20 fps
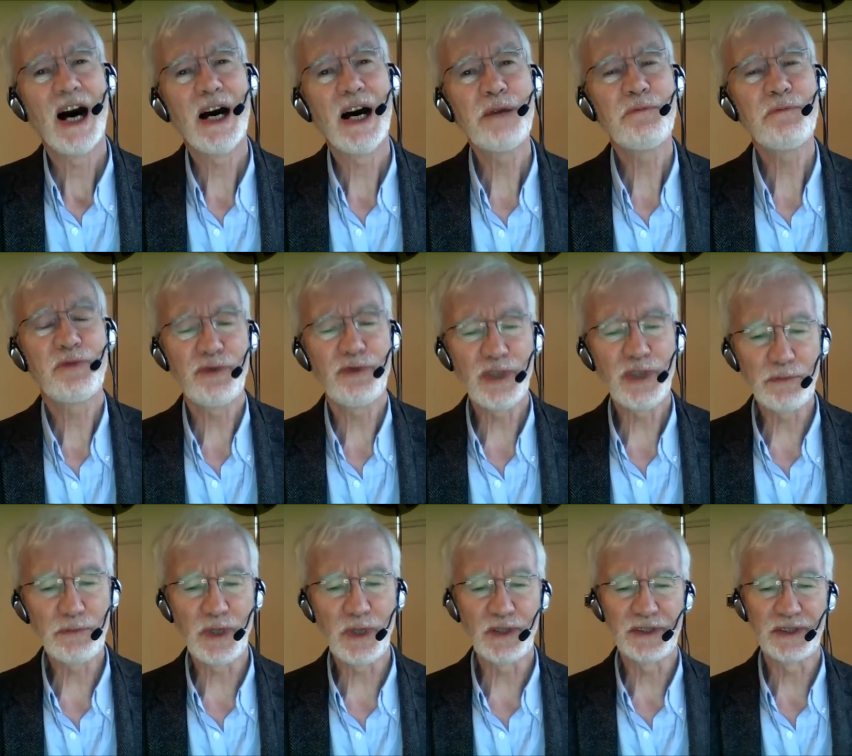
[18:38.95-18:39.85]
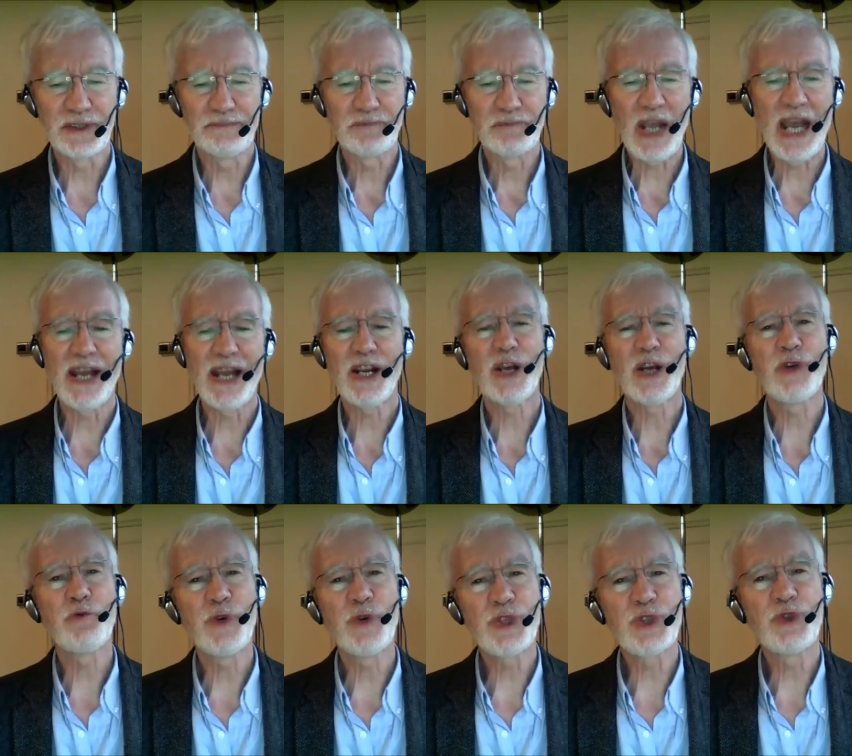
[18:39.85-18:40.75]
I'm Phil Mullen, and I
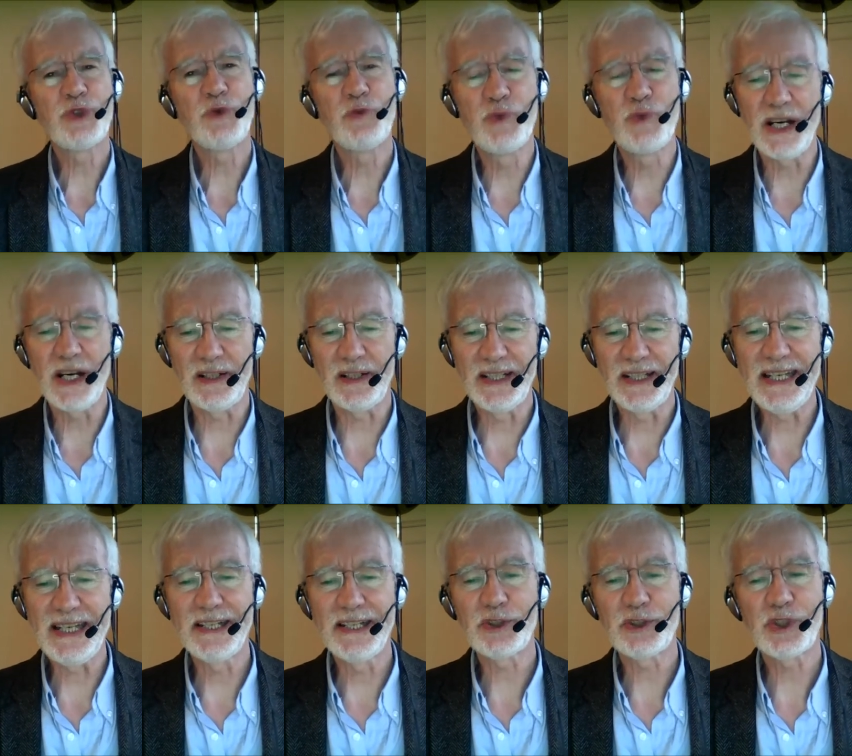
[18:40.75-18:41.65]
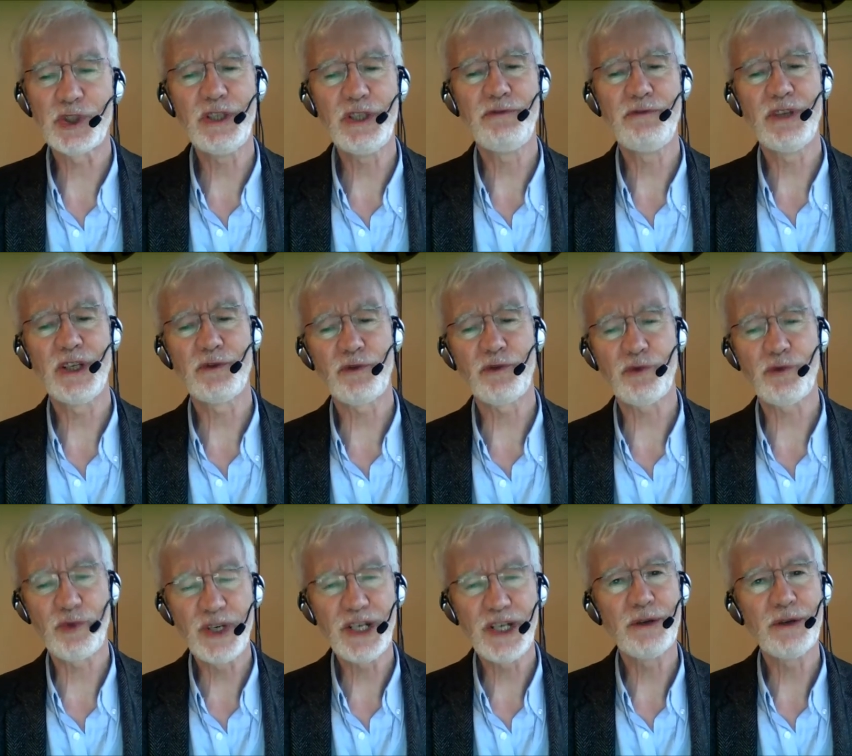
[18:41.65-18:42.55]
wish you well in achieving
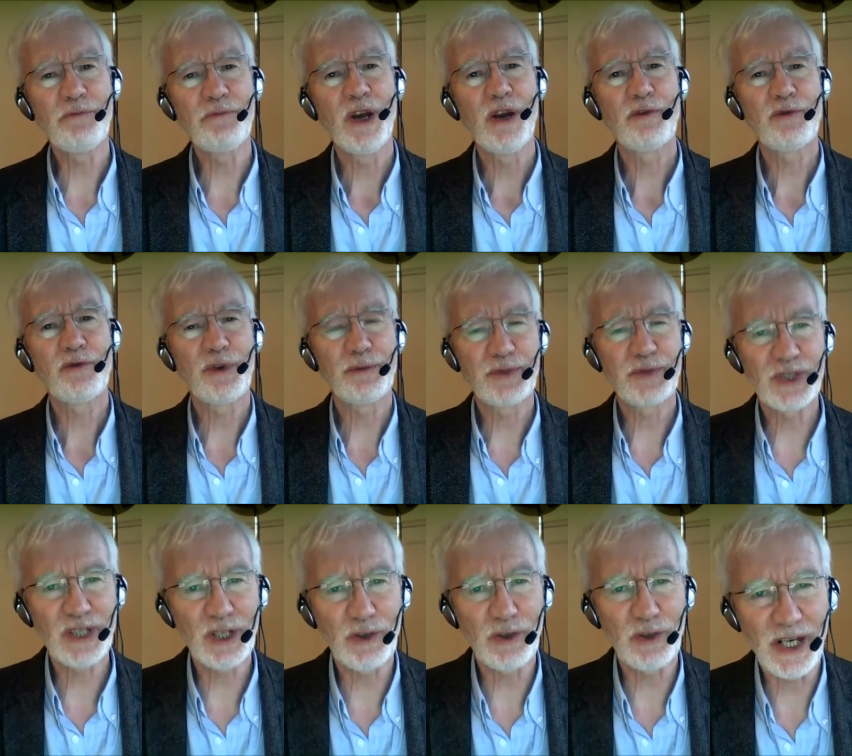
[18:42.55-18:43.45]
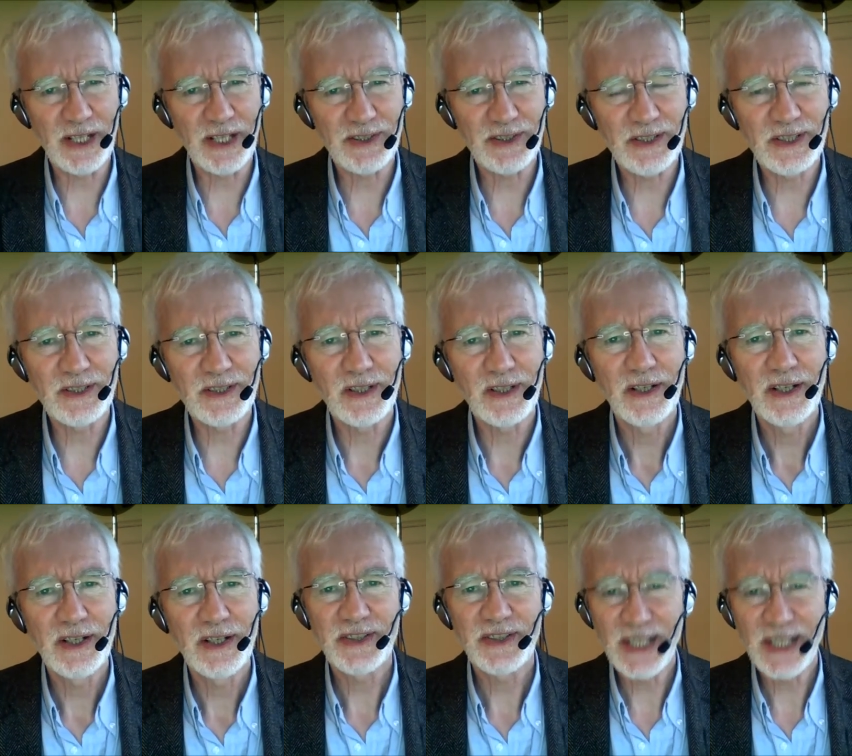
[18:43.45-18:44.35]
freedom from cigarettes.
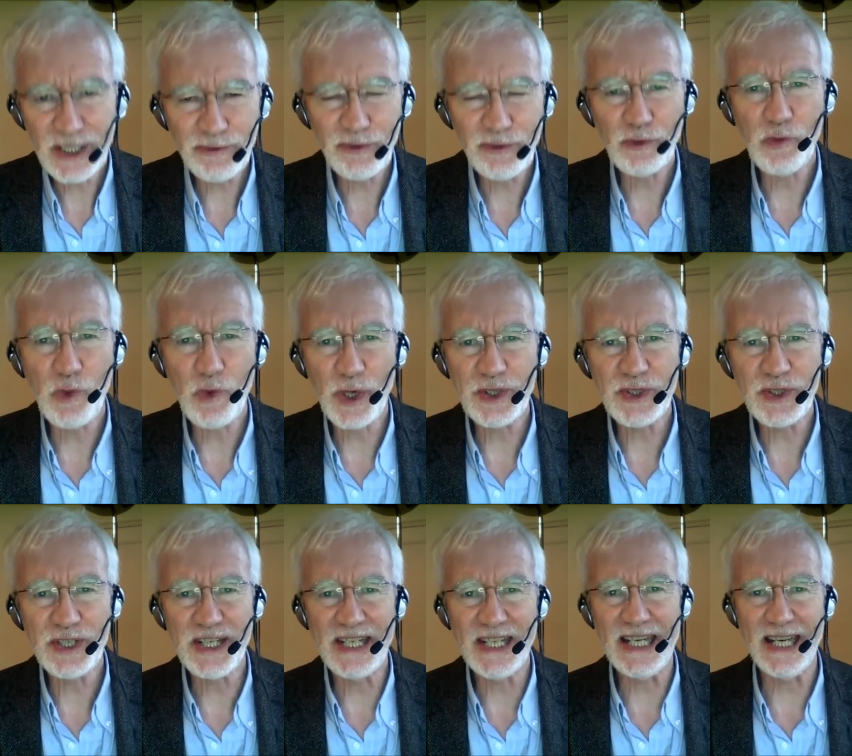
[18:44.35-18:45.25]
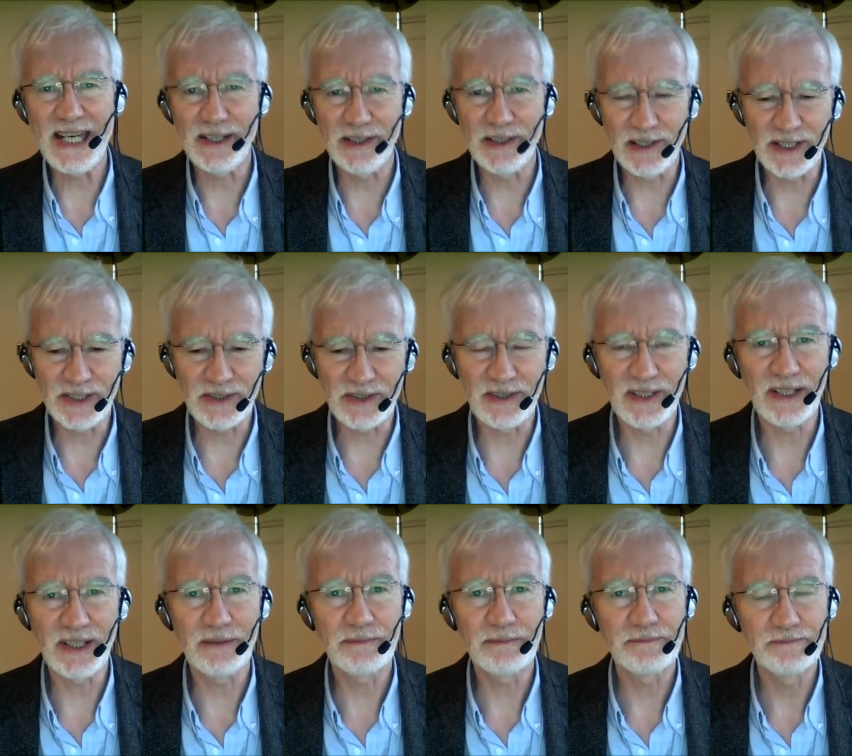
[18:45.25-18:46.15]
Thanks for watching and listening.